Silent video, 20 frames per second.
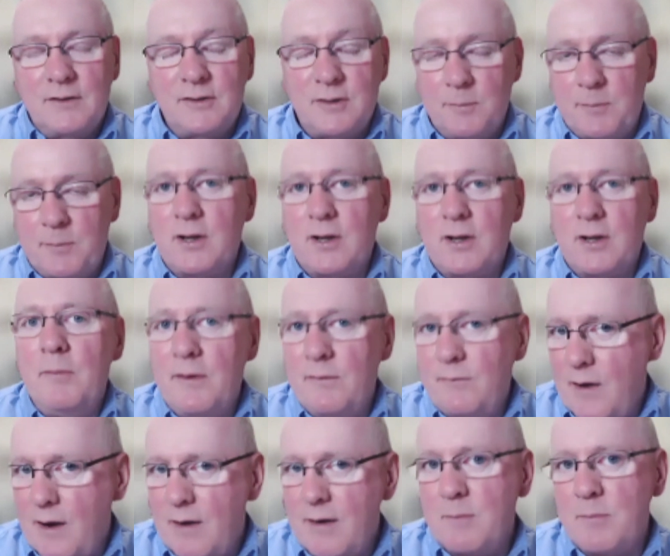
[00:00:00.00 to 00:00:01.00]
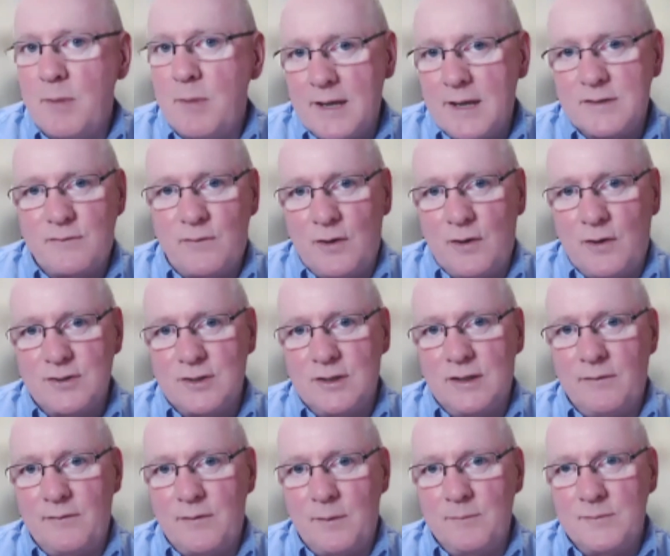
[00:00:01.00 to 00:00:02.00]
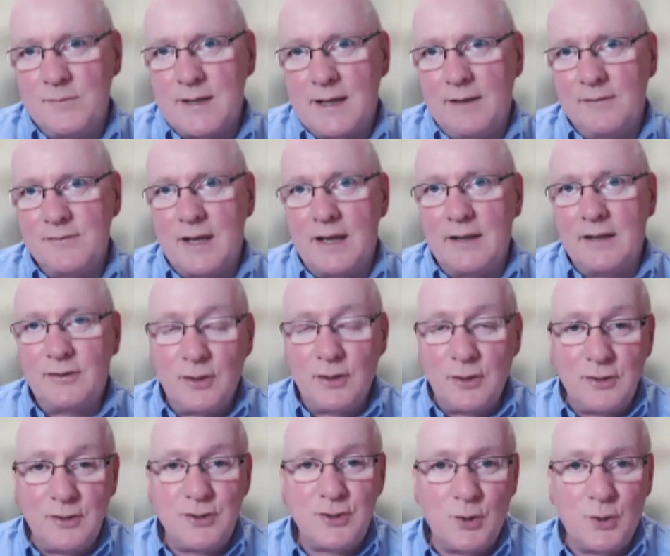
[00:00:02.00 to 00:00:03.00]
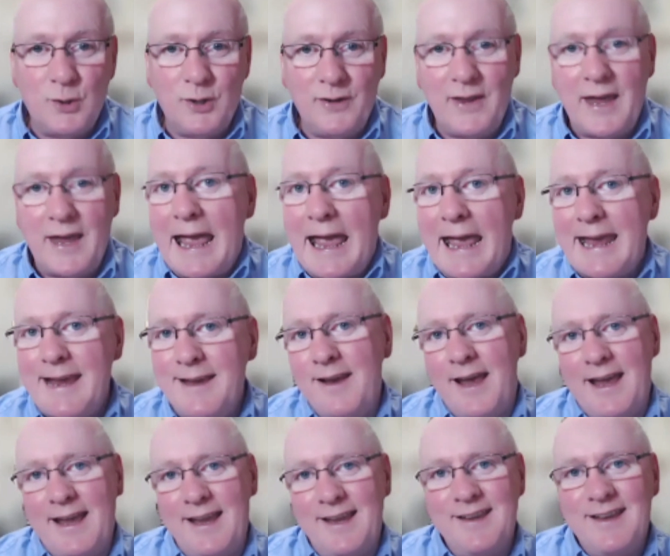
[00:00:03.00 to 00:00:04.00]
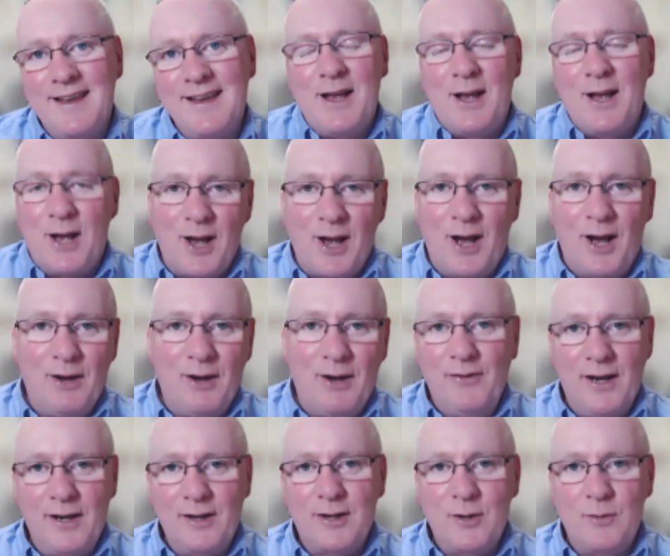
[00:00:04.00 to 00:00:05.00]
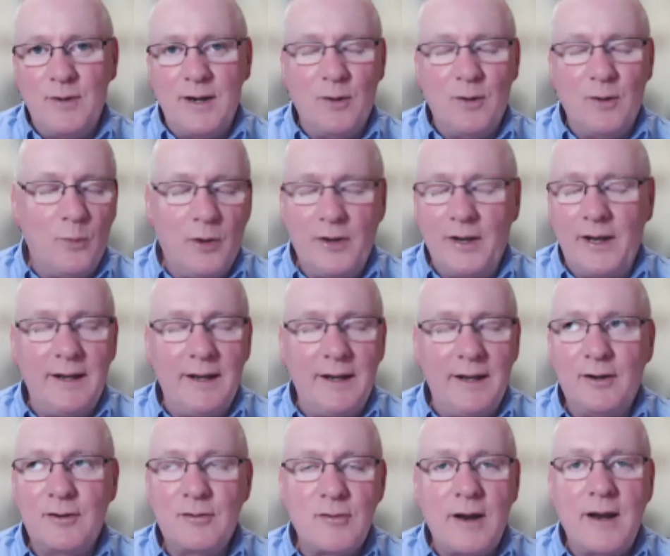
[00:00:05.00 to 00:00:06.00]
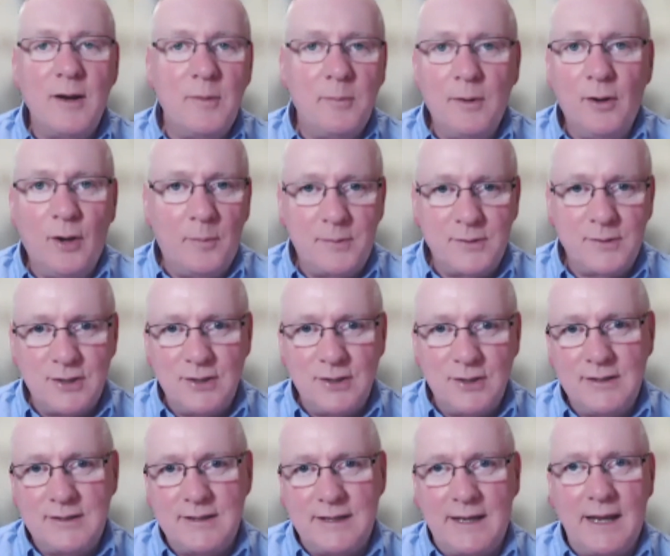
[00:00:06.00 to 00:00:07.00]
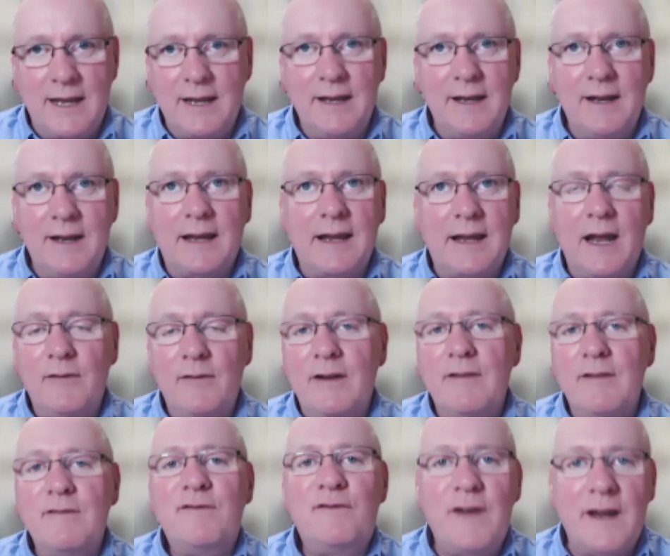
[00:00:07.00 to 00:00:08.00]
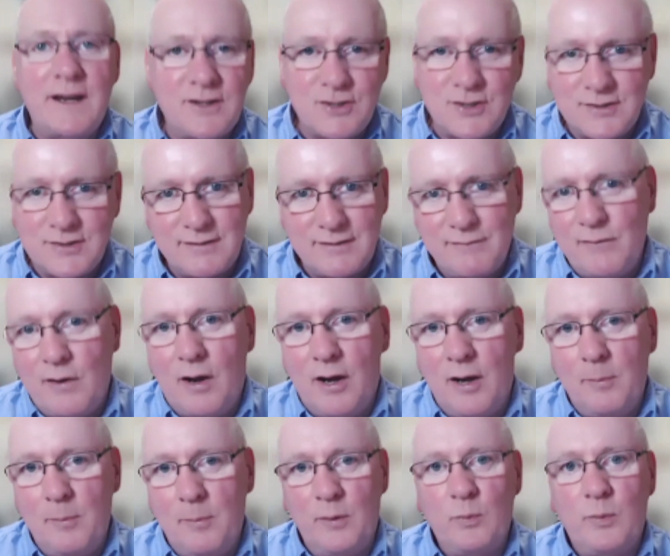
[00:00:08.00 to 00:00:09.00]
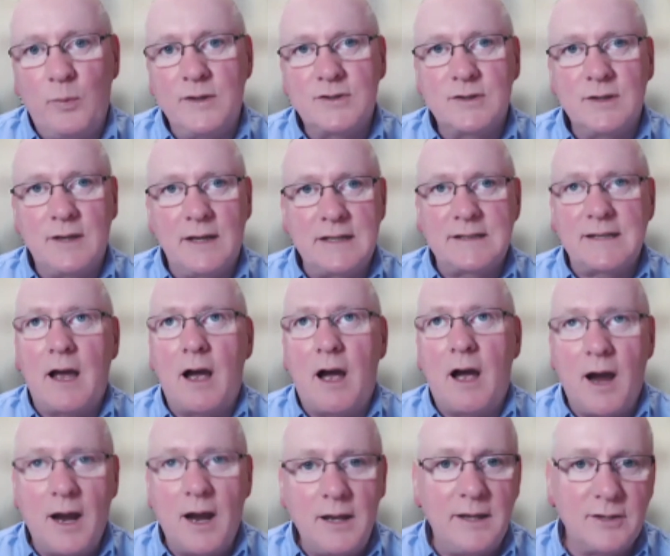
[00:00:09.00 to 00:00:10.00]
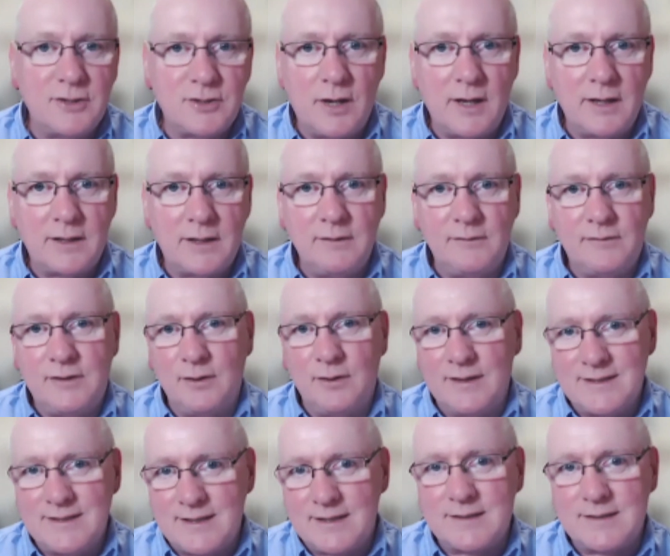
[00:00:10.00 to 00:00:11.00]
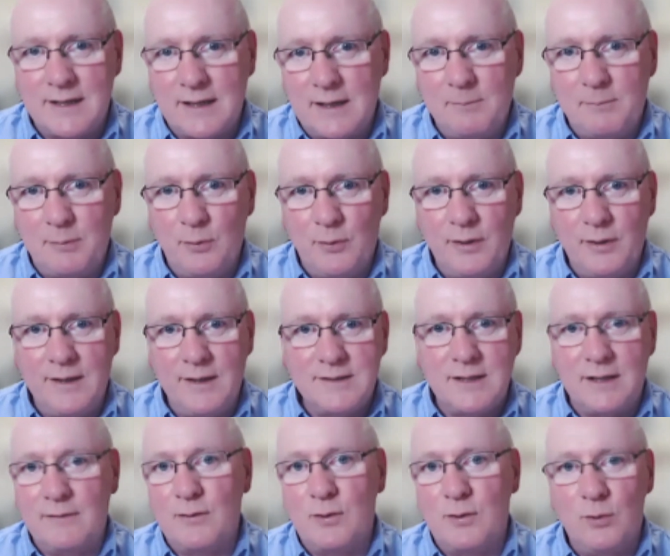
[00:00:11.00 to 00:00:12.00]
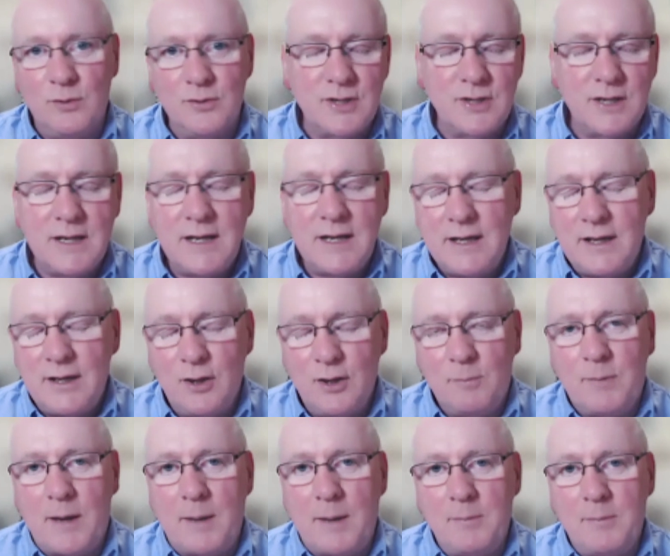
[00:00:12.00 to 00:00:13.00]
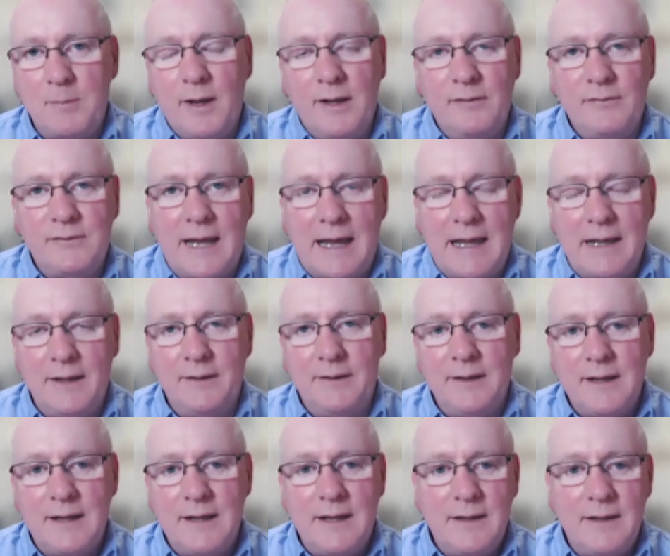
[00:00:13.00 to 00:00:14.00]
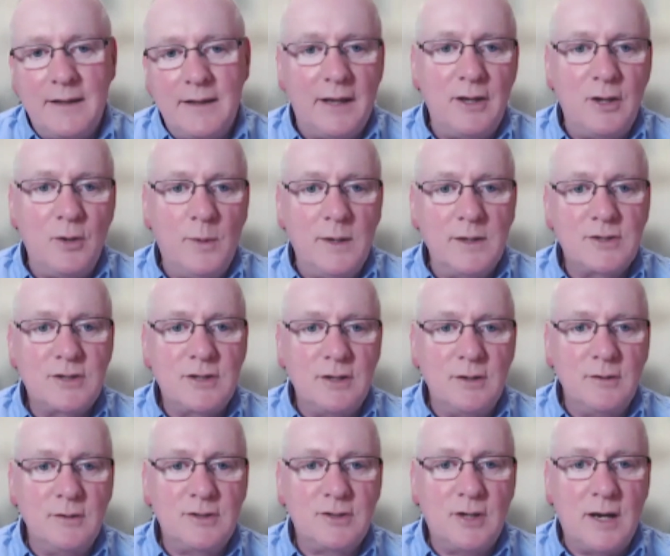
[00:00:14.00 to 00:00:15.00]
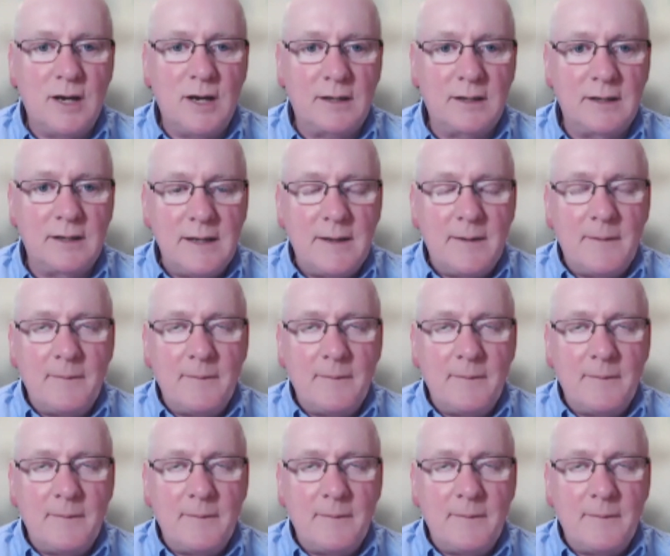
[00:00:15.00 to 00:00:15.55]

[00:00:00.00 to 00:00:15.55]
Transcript: to become the very best version of themselves and to enjoy the heyday of their career. What an incredible opportunity and a kind of infectious environment, which is highly attractive to existing employees and, of course, your pipeline of talent that you wish to attract.